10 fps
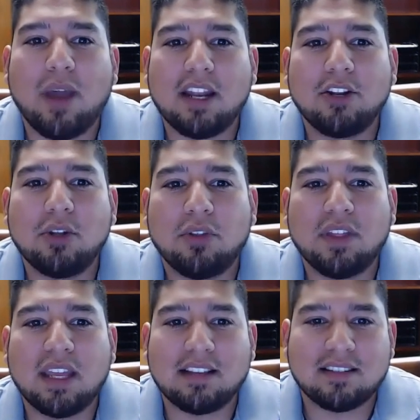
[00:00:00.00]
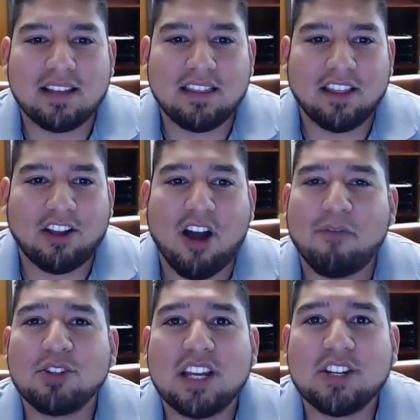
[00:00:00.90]
way to do things. The
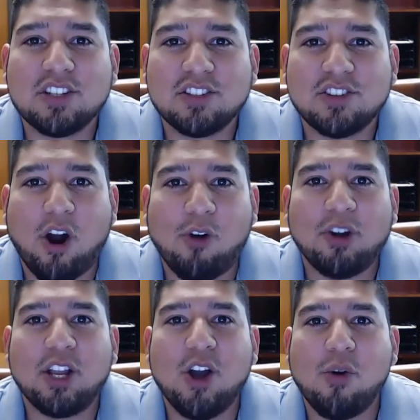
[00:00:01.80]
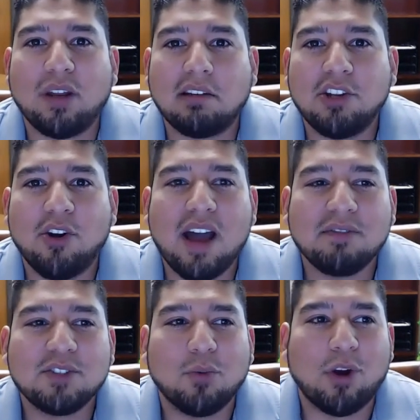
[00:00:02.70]
conversation's already going. You don't
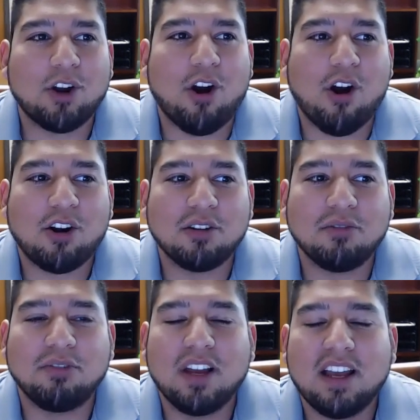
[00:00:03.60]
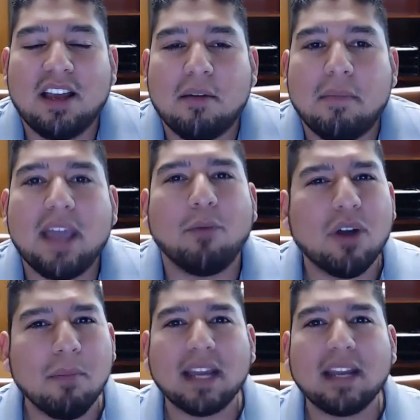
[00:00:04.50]
have to work hard of, man, what
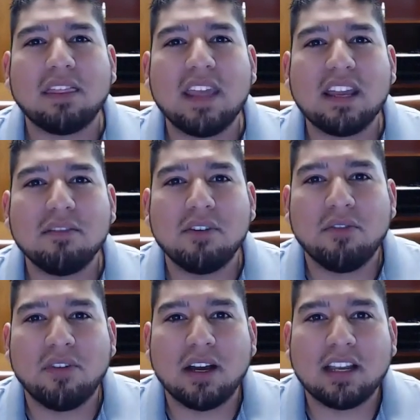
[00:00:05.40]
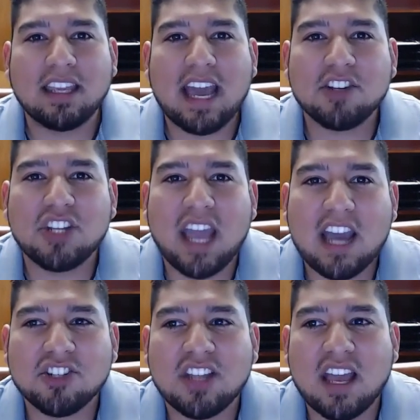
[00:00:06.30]
am I going to think of a catchy
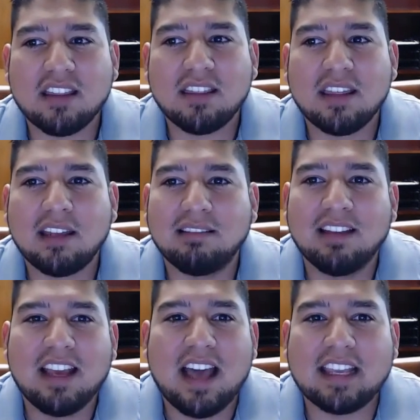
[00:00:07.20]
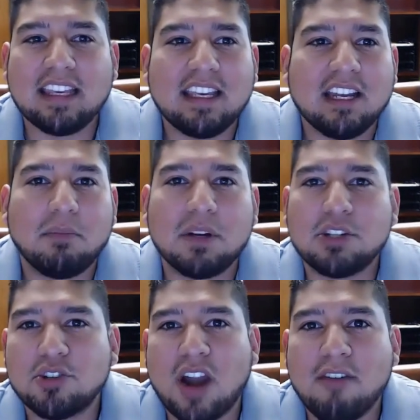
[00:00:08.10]
hashtag that I can get a bunch
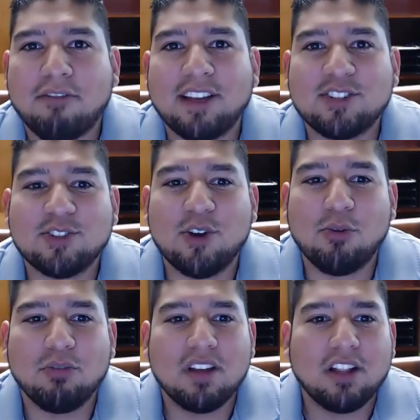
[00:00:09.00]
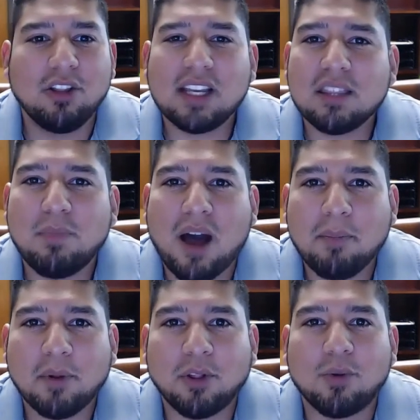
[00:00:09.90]
of traffic? So look at the
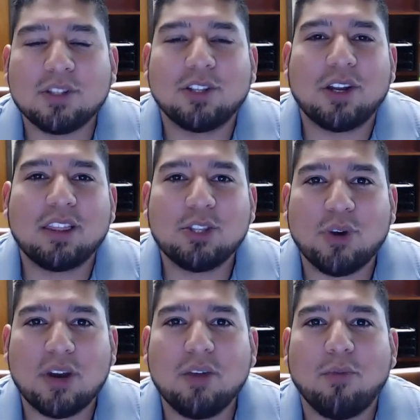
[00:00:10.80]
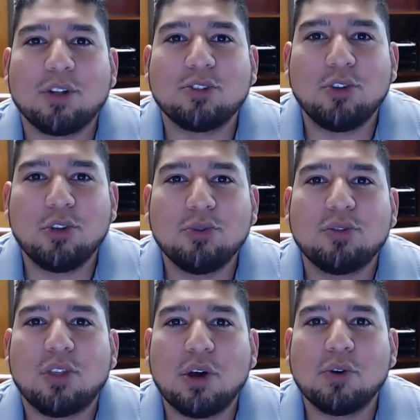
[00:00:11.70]
popular ones. Look at the trending ones.
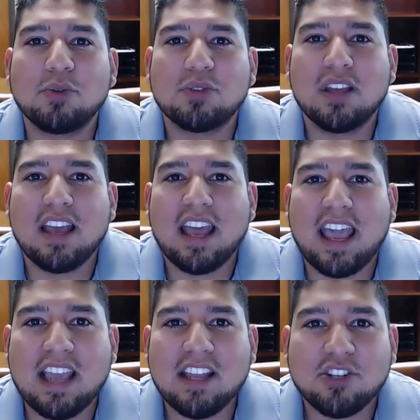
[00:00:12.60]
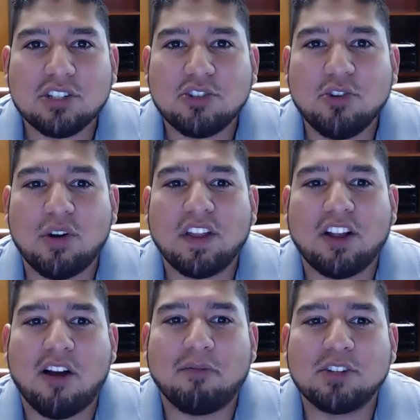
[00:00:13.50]
Use those and just join the
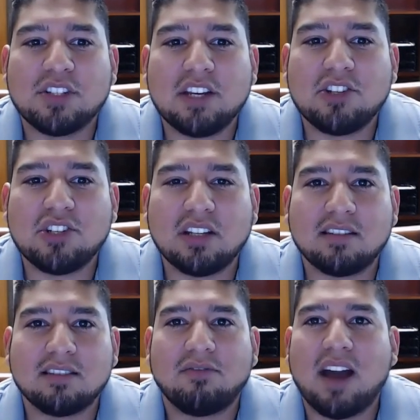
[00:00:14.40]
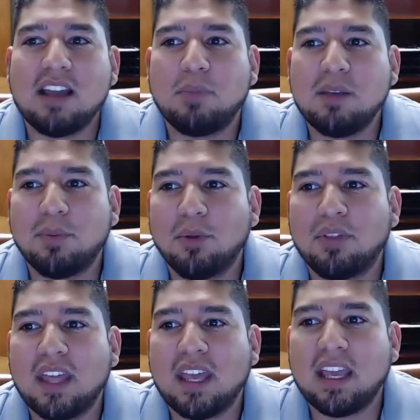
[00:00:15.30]
conversations. Find people
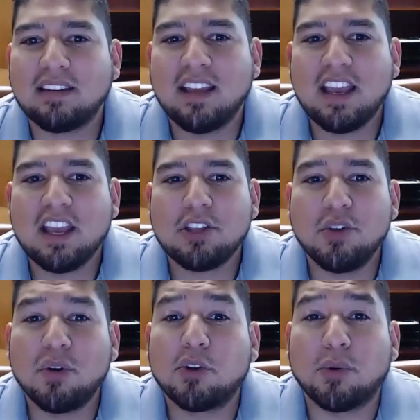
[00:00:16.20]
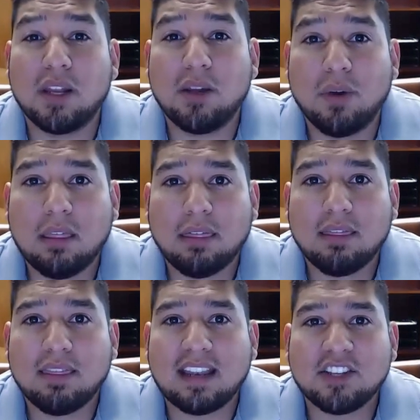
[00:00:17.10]
that you agree with,
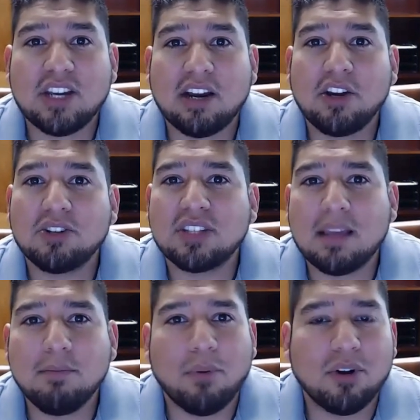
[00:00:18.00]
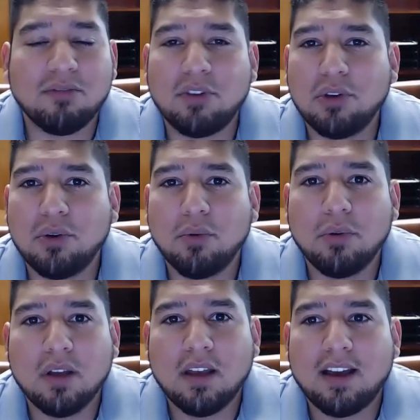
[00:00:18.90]
that share your same point of view.